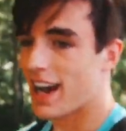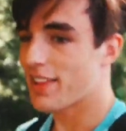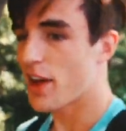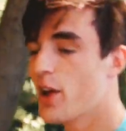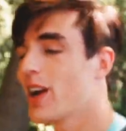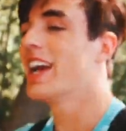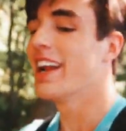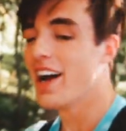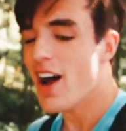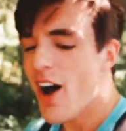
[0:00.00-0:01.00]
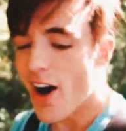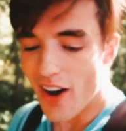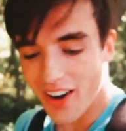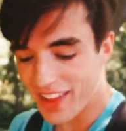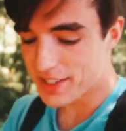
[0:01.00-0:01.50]
I thought you were gonna,
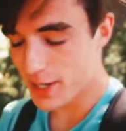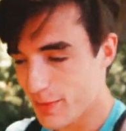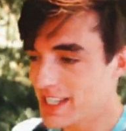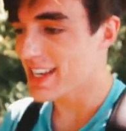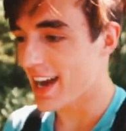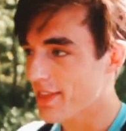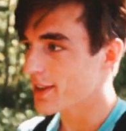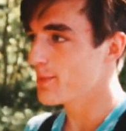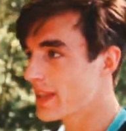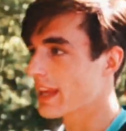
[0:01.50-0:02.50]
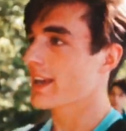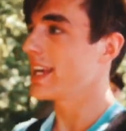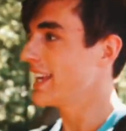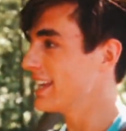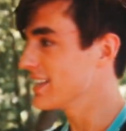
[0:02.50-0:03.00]
oh, that took me a second. I thought you meant like
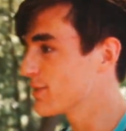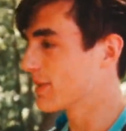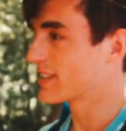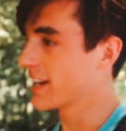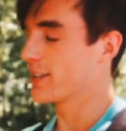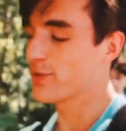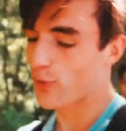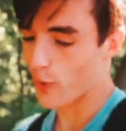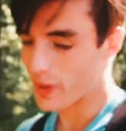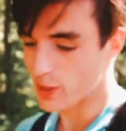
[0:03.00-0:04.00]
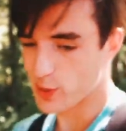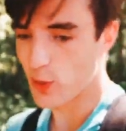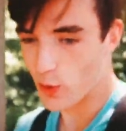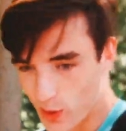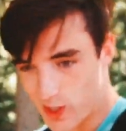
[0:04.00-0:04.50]
it is spontaneous for middle
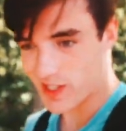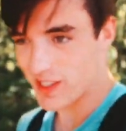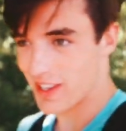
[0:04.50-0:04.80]
schoolers.